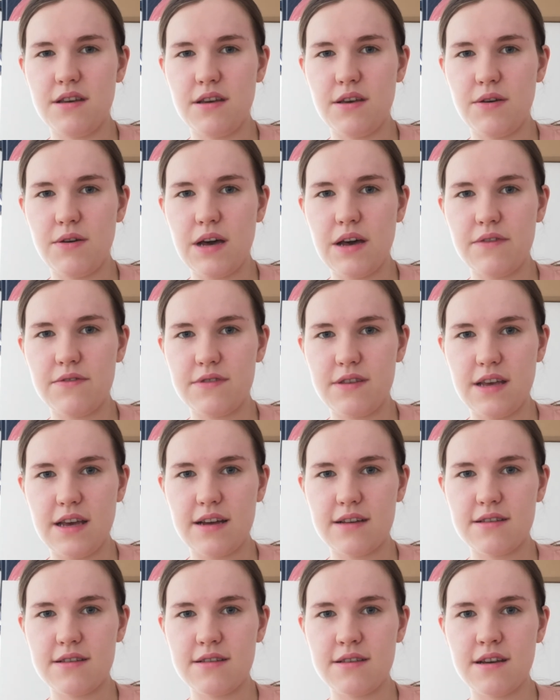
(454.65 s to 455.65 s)
You have the
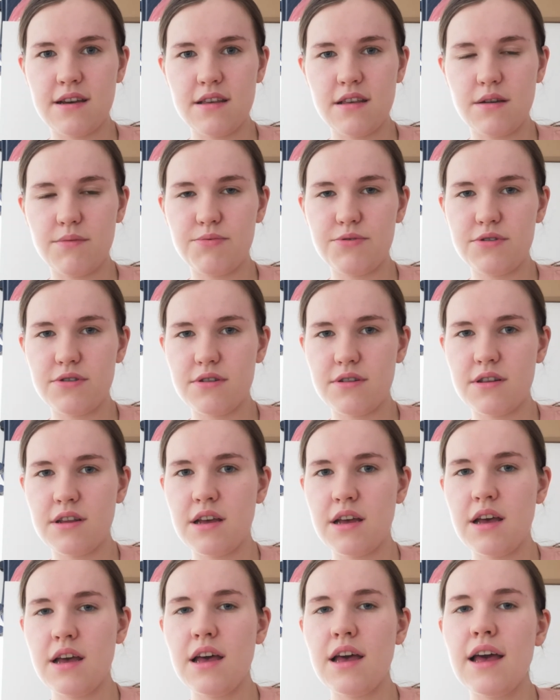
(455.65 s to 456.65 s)
exercise option.
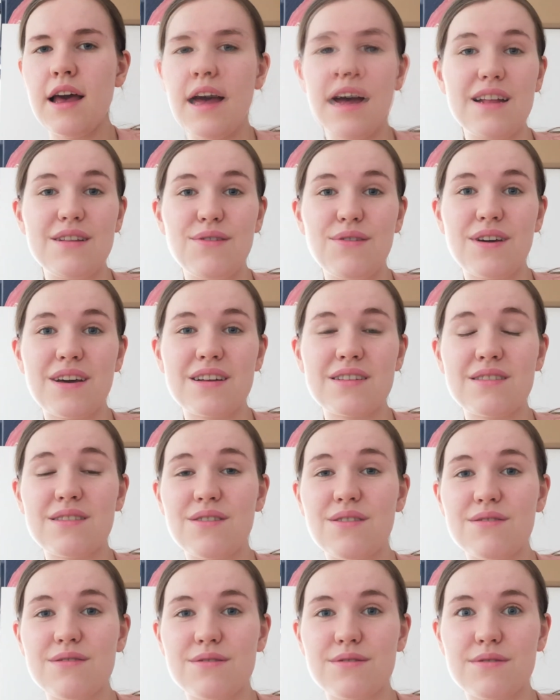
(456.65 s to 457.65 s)
And you can
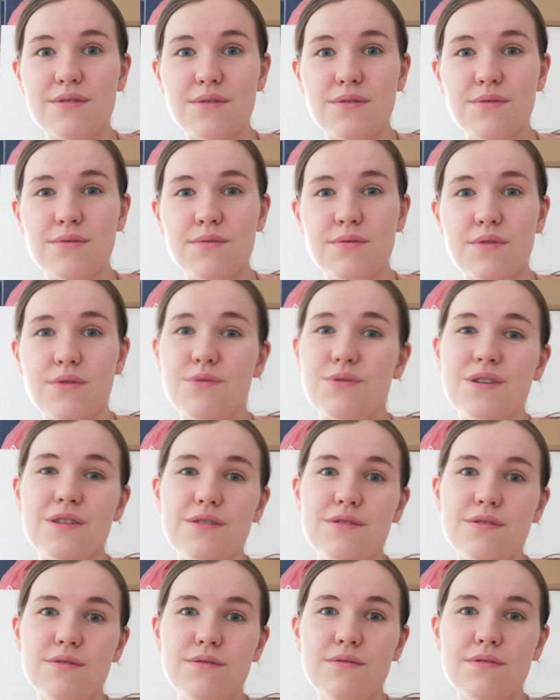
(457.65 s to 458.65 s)
also
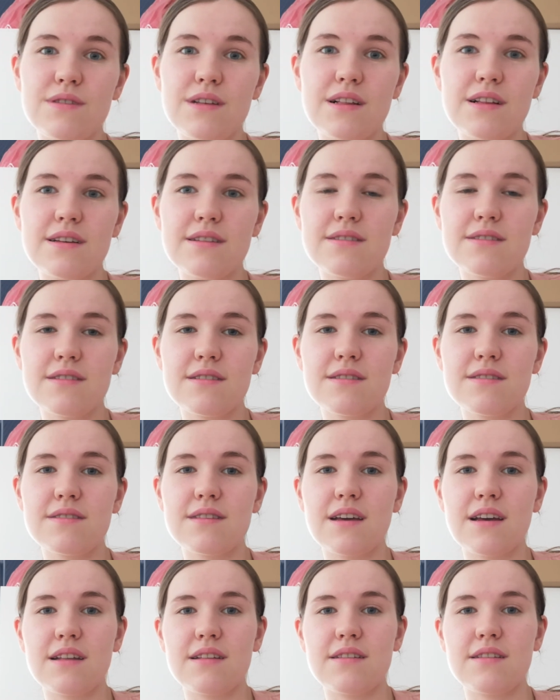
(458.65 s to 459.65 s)
redo the lessons,
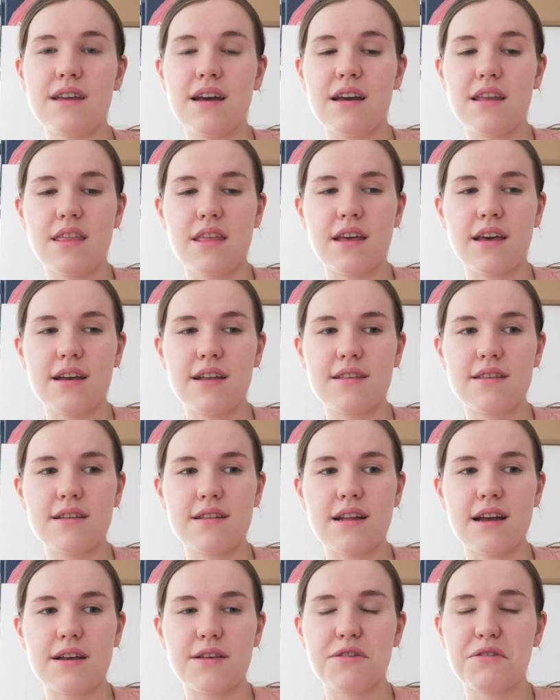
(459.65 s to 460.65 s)
and I think it's a
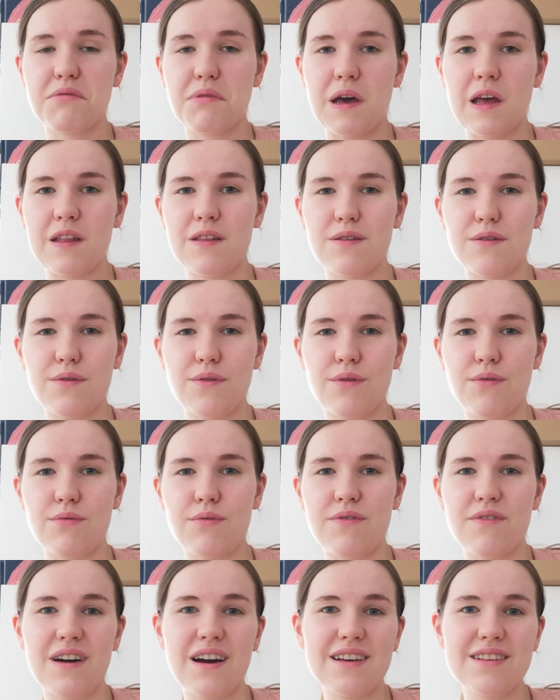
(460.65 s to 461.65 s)
nice way to
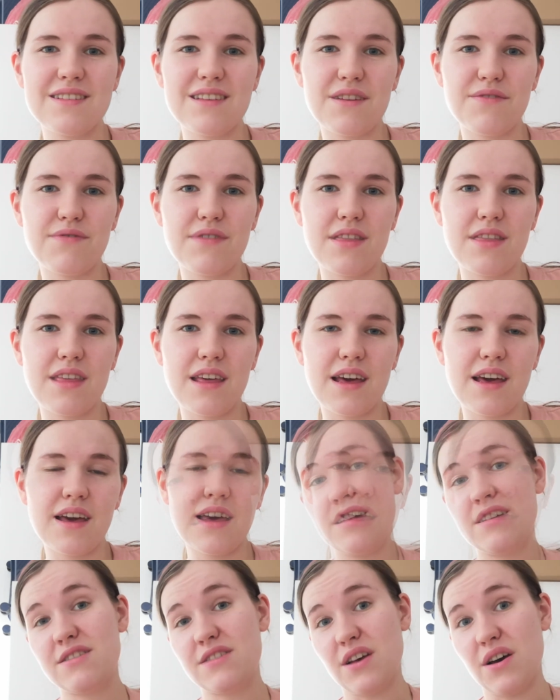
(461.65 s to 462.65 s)
revise everything.
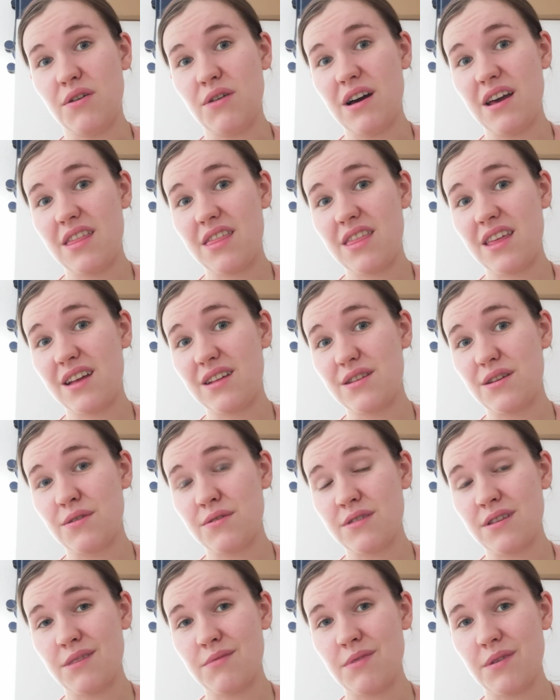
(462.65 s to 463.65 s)
So I think
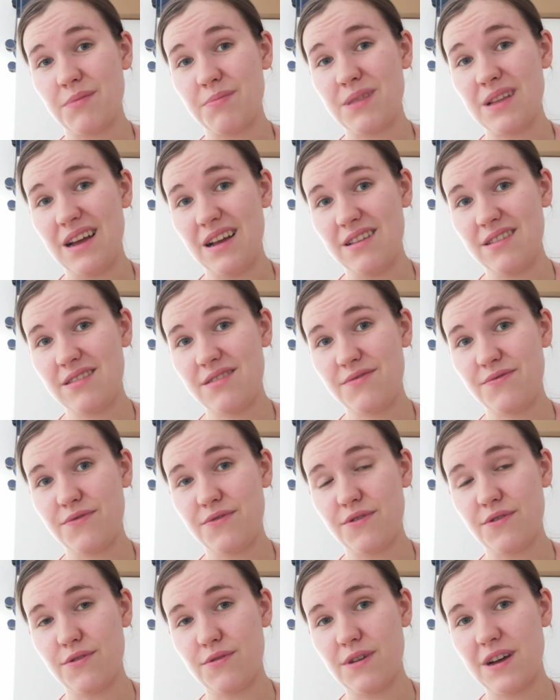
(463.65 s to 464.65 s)
those are my plans
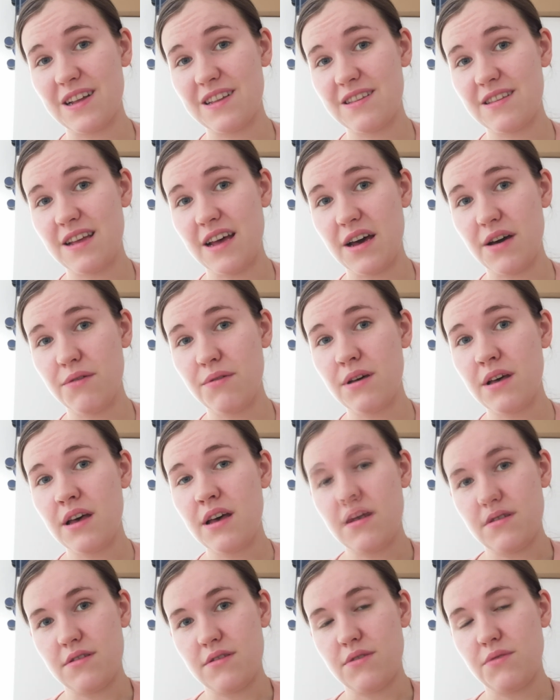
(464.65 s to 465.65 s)
for right now.
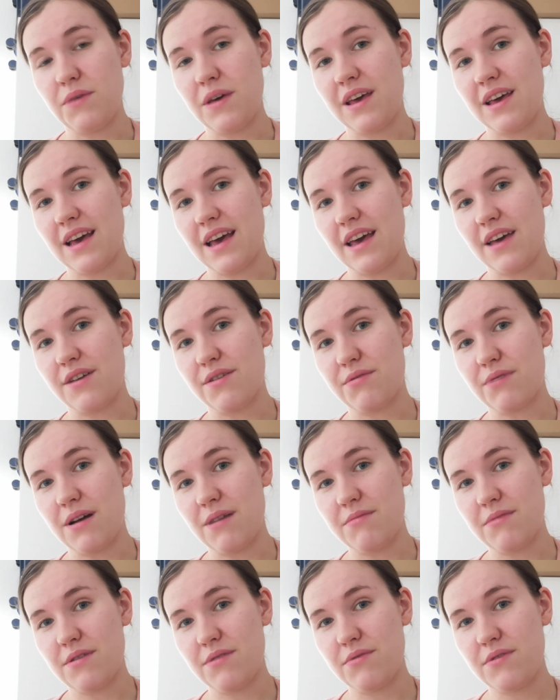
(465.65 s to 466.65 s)
Doing a
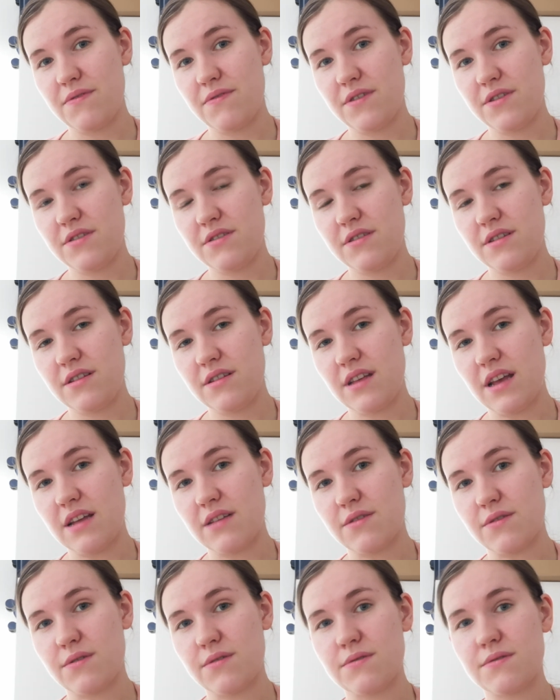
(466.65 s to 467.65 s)
grammar revision
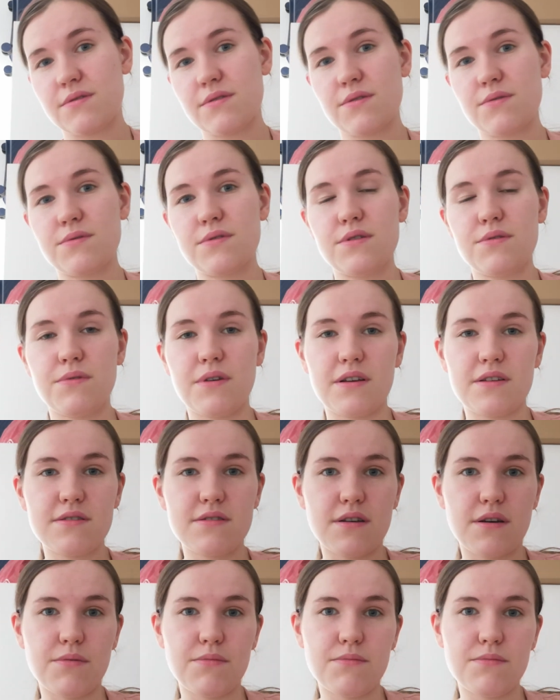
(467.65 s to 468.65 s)
and also doing
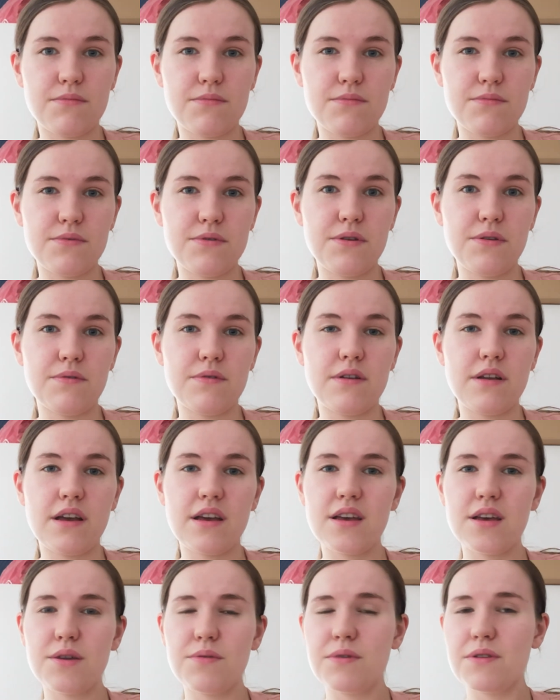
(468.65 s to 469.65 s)
some
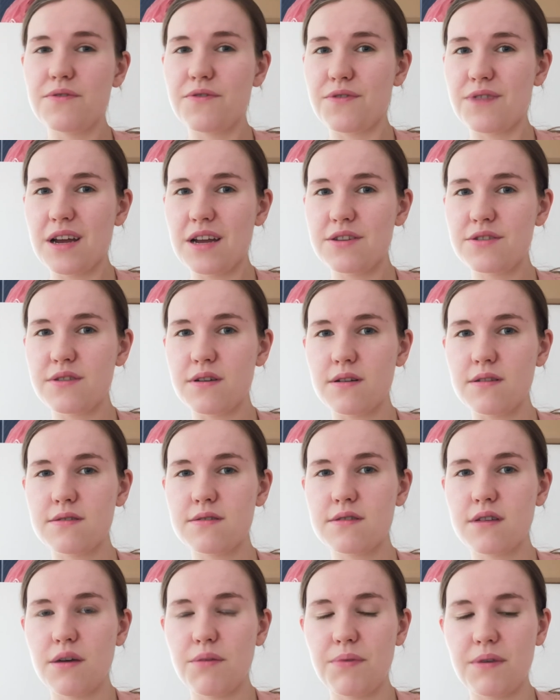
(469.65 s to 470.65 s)
Duolingo in French
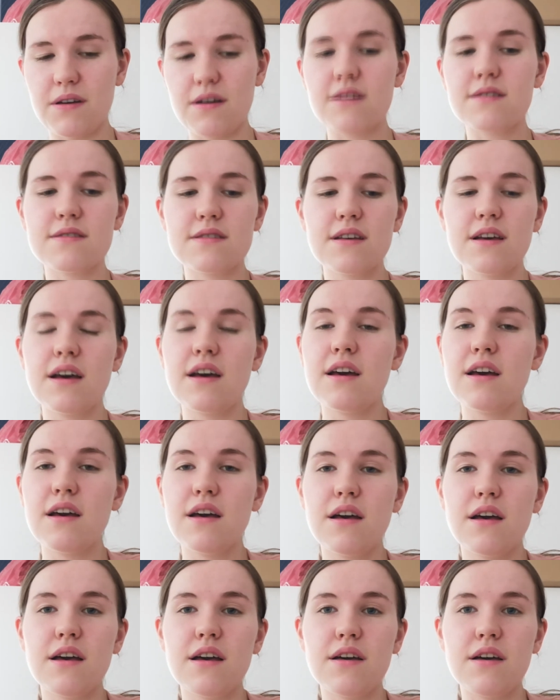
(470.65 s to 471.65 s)
also, because
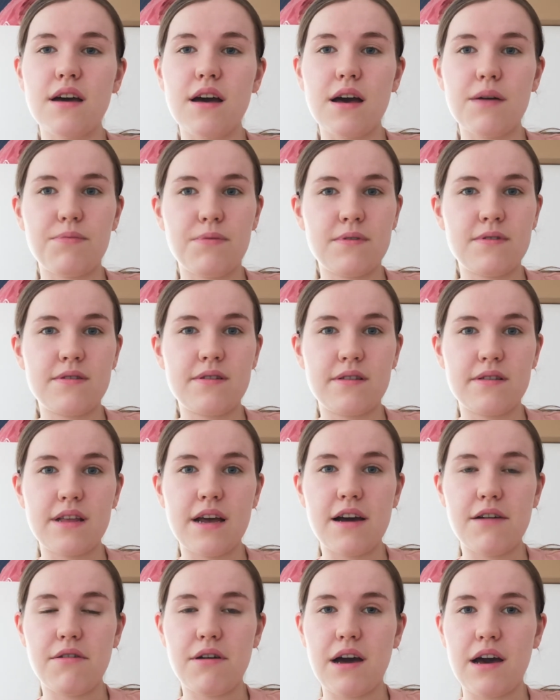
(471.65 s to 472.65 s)
up until
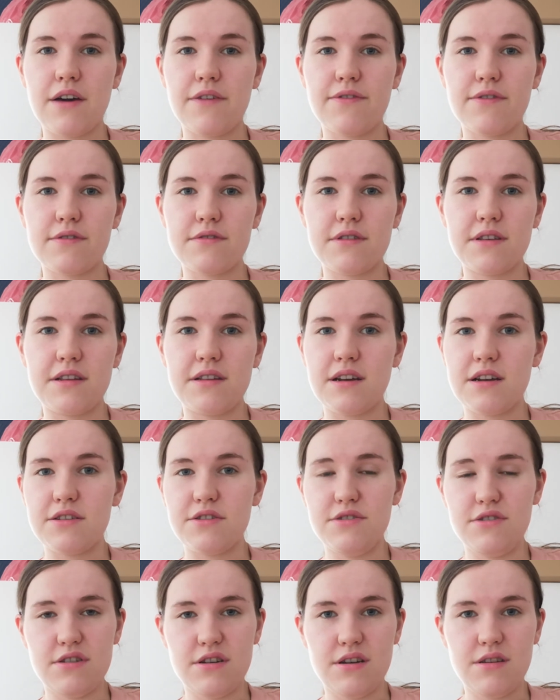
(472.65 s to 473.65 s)
now I've only
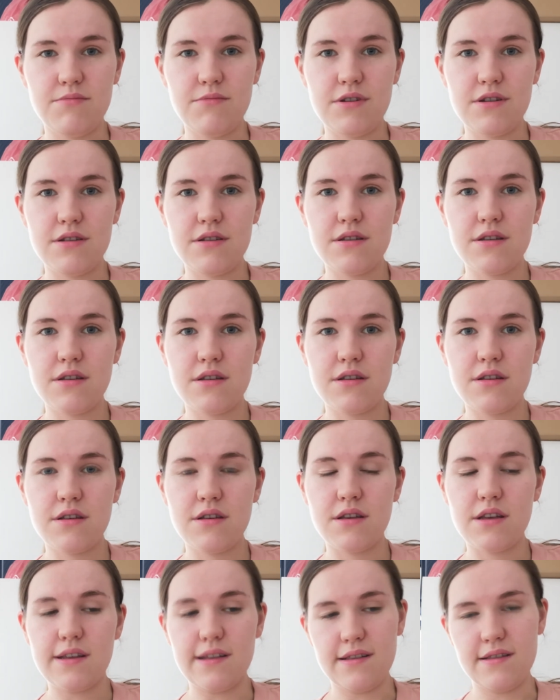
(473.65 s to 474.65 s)
done German
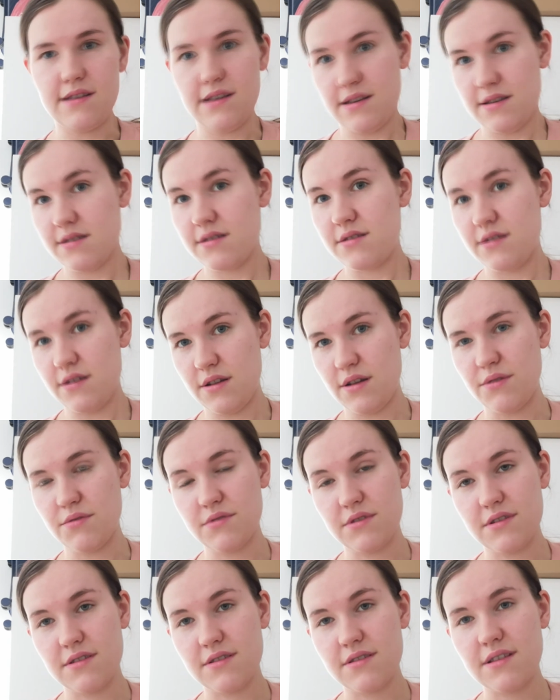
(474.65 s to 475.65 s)
in this, you know,
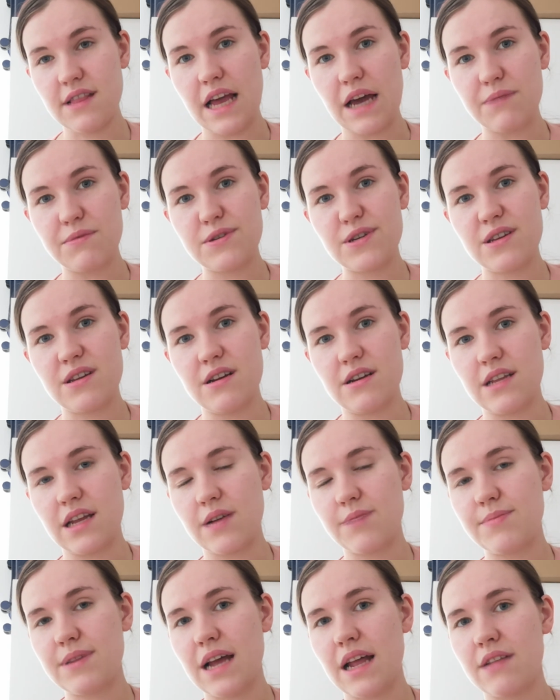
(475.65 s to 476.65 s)
in this language learning
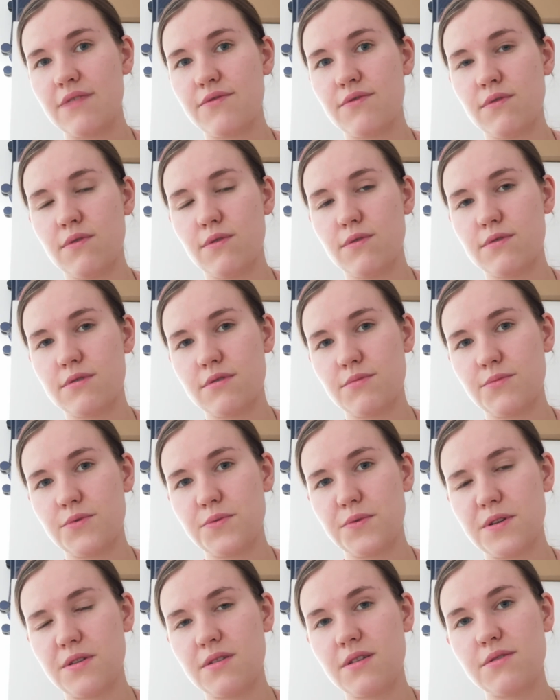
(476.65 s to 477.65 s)
plan for autumn
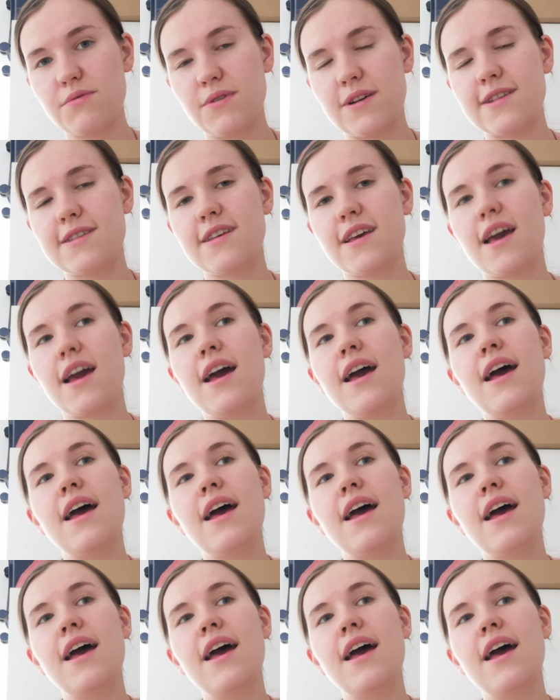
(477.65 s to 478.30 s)
2020.